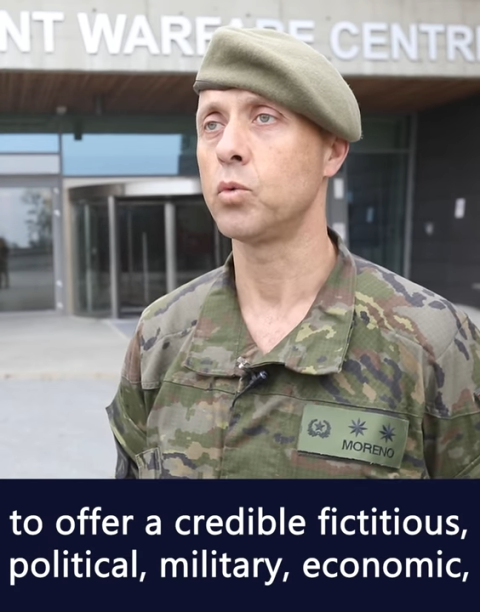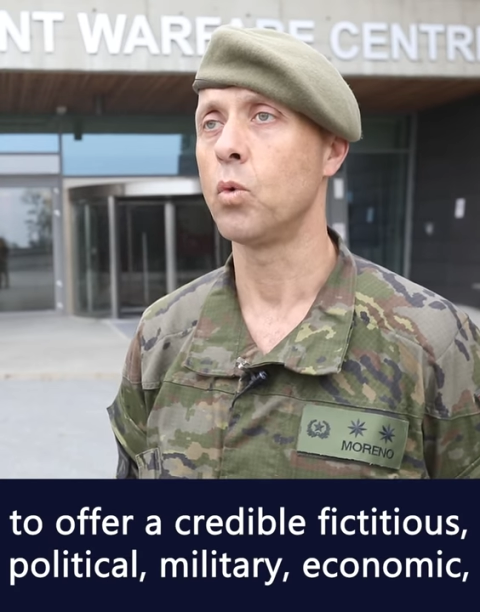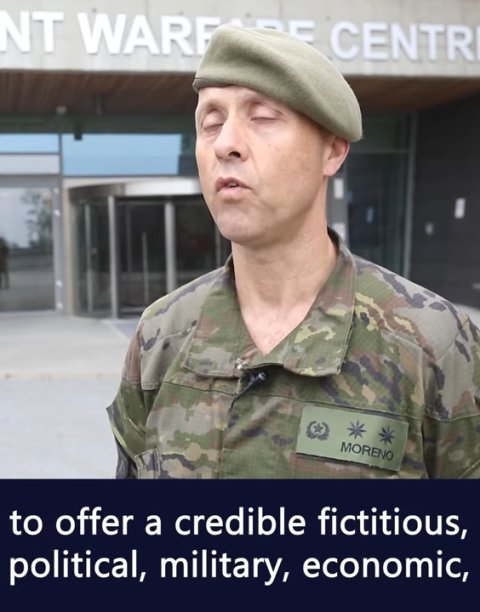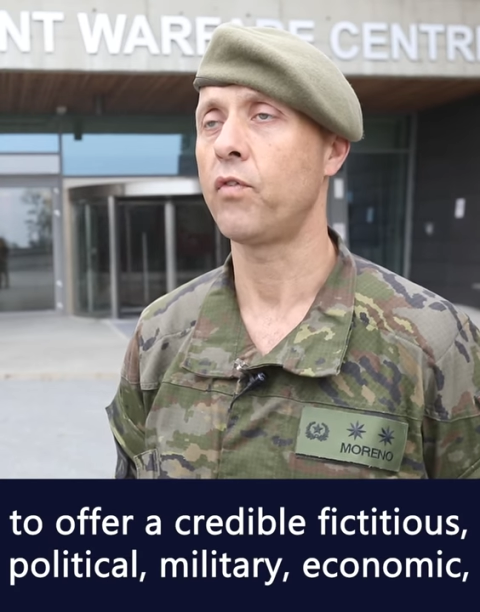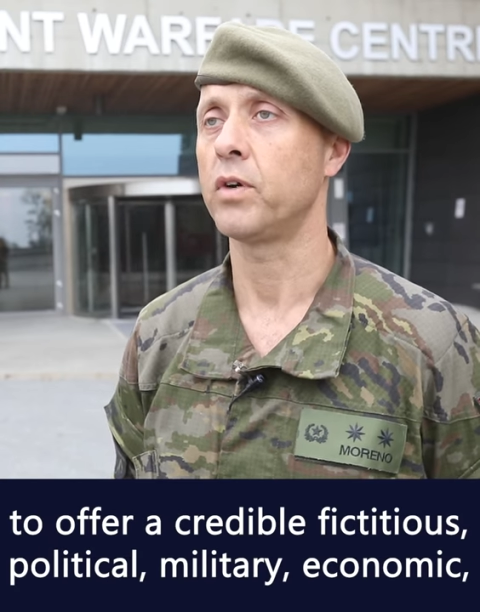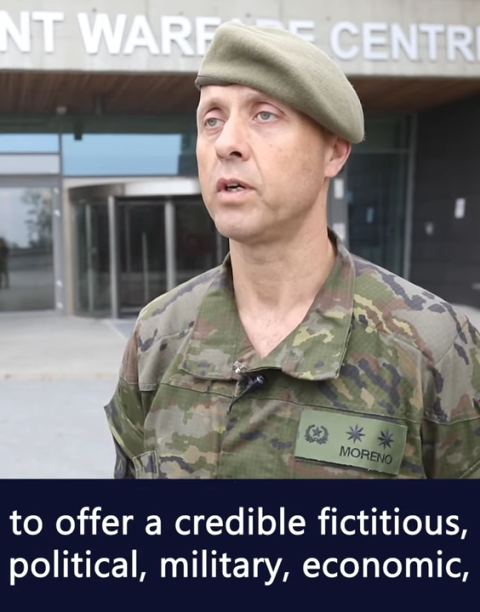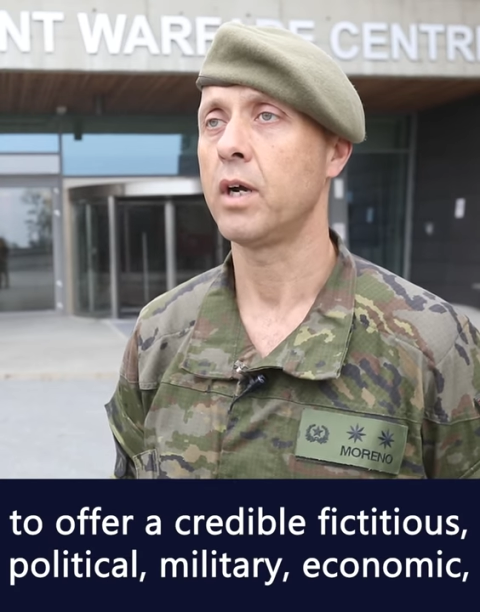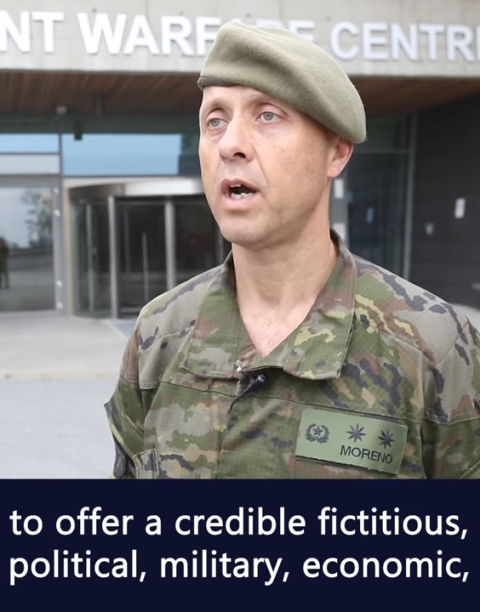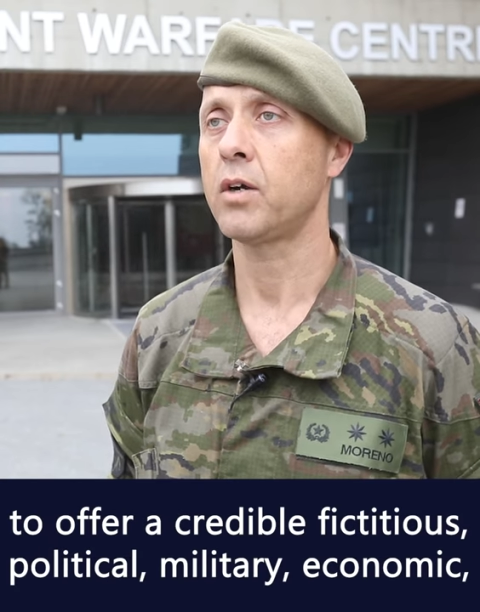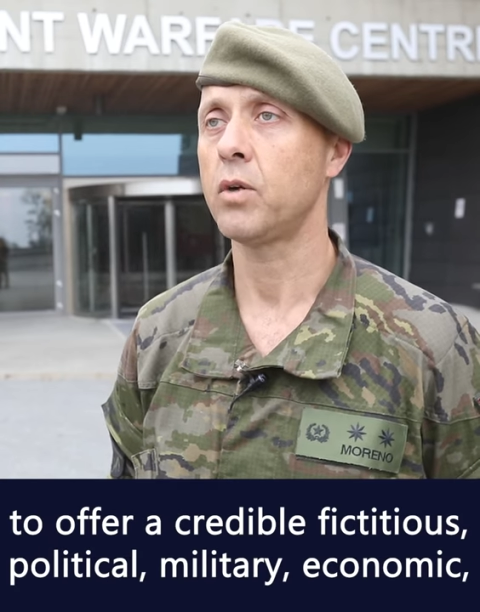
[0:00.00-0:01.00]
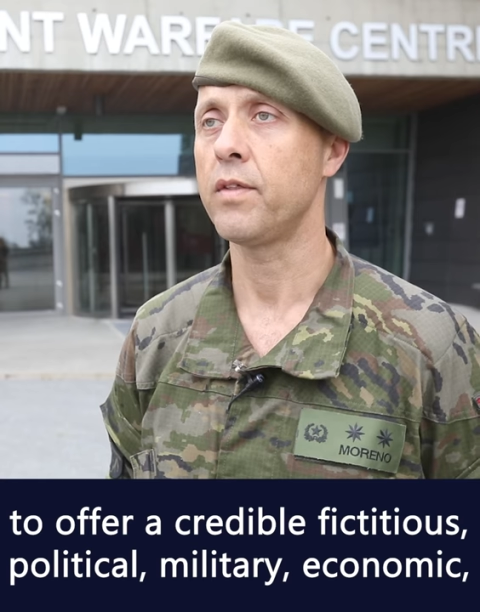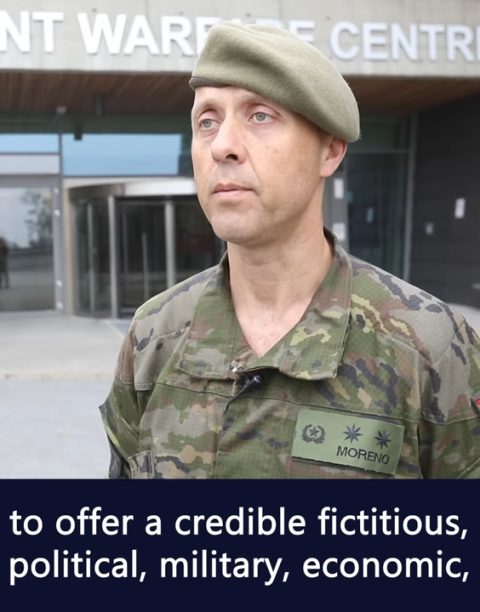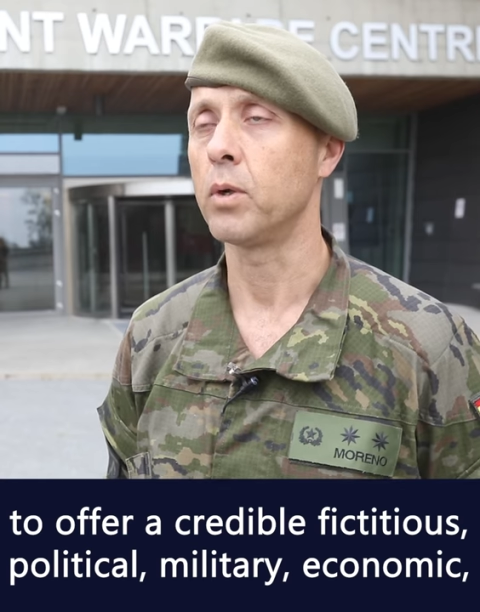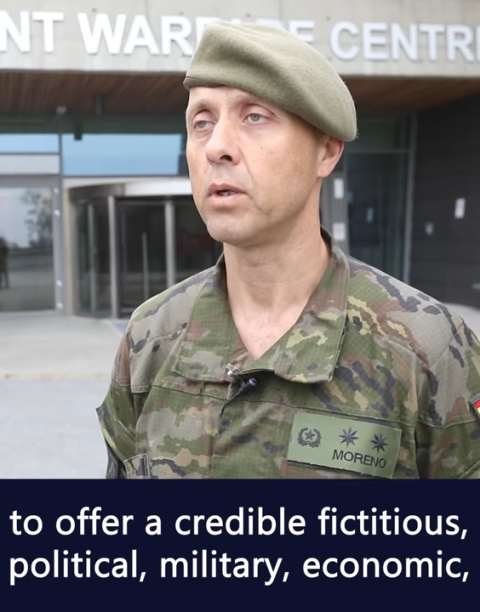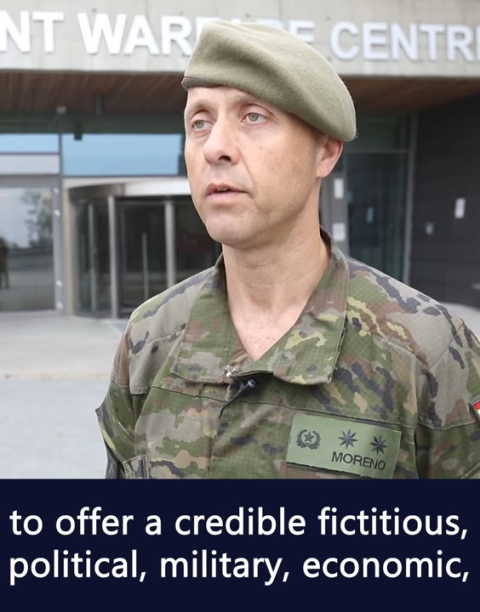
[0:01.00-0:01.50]
to offer a
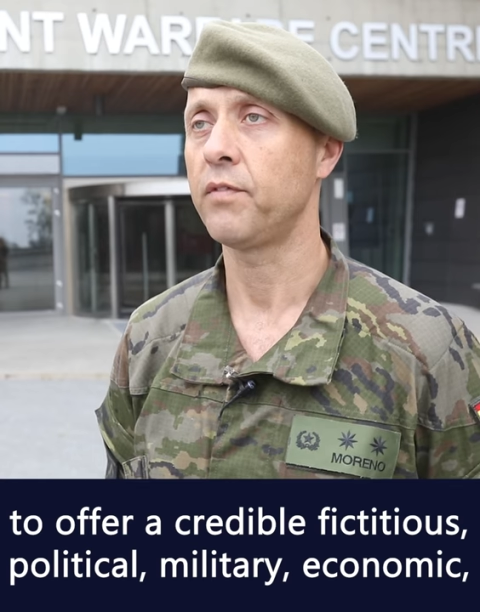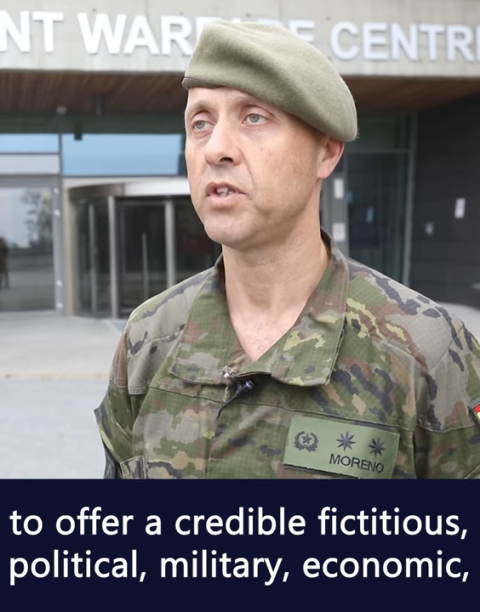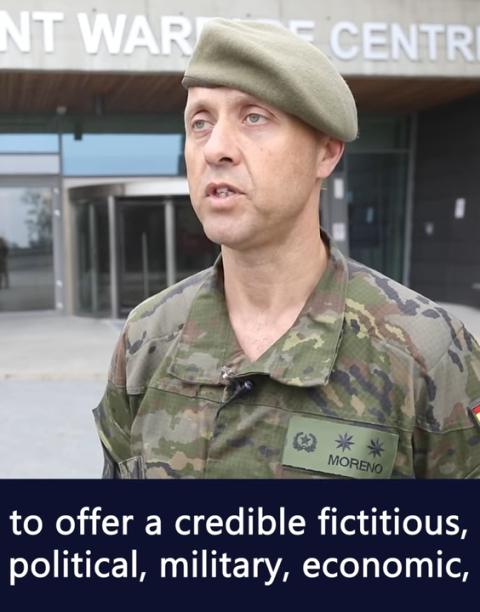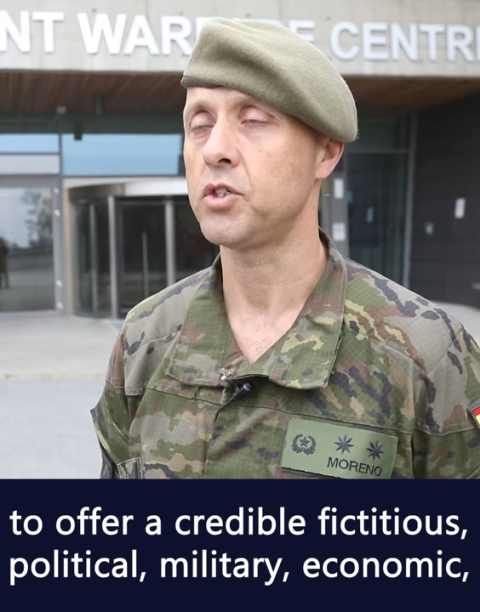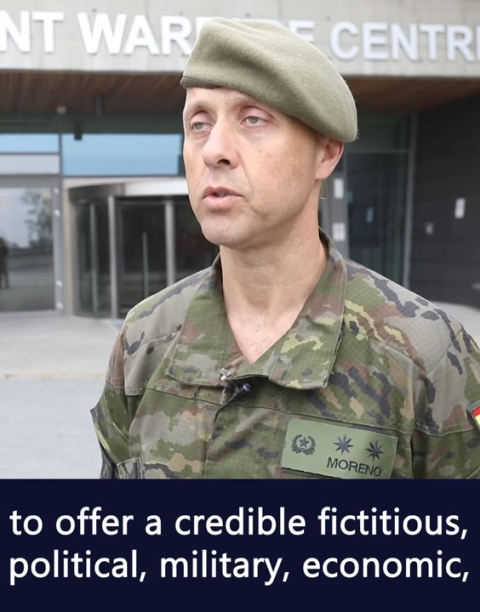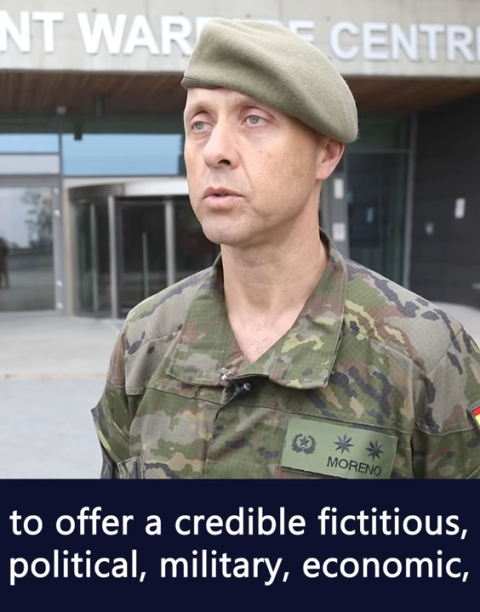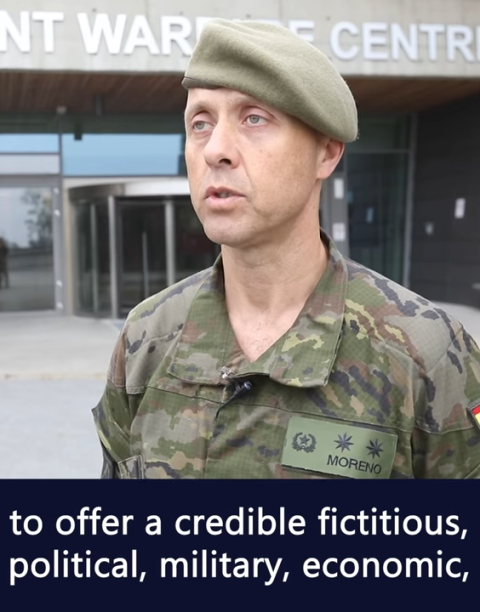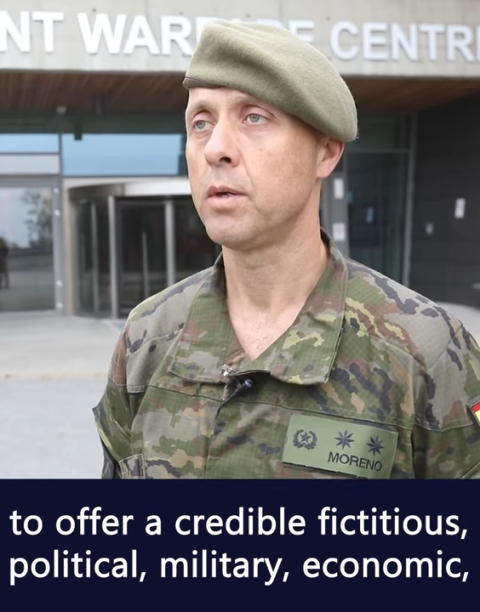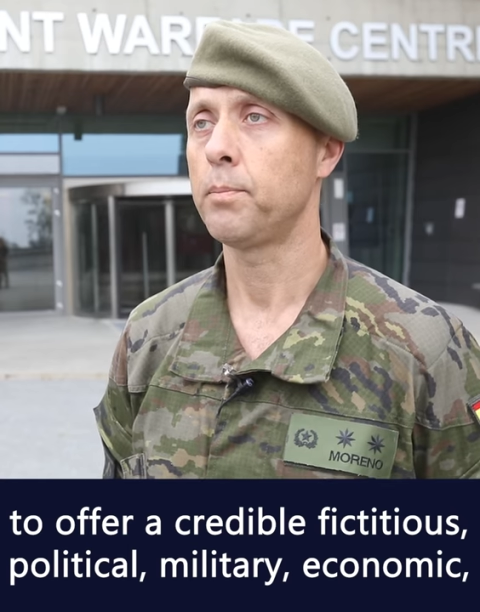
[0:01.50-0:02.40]
credible, fictitious,